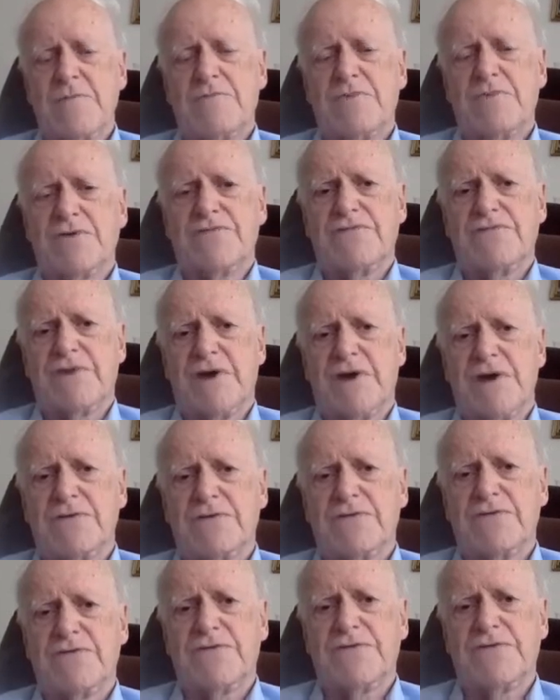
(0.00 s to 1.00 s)

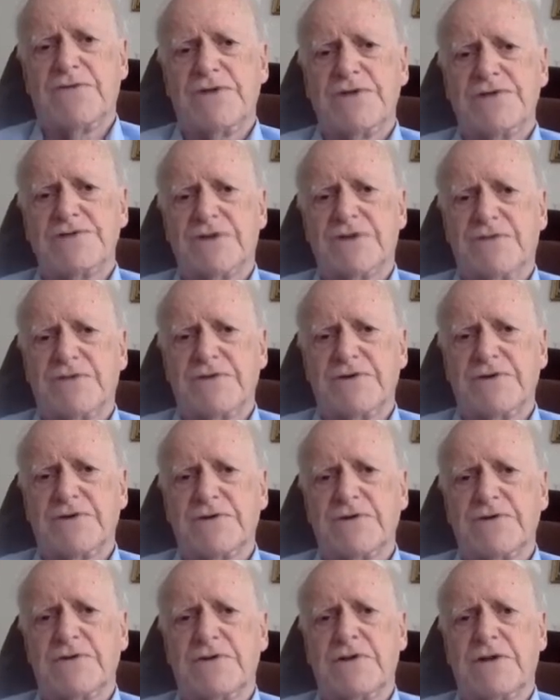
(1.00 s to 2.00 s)
profound
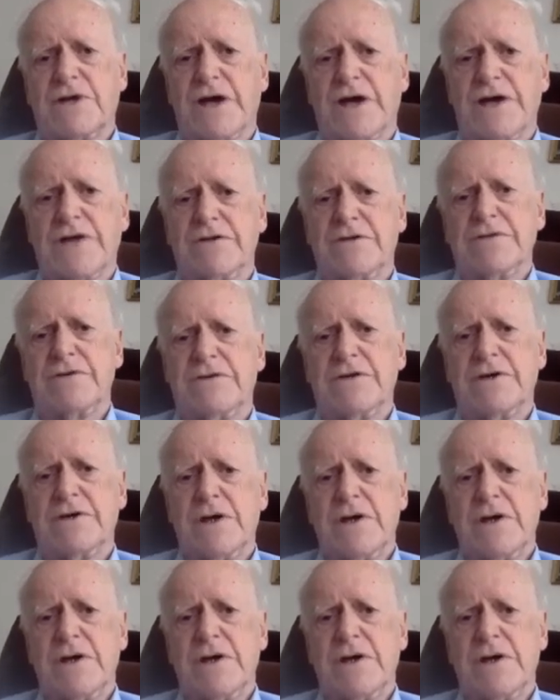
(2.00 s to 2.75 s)
philosophical and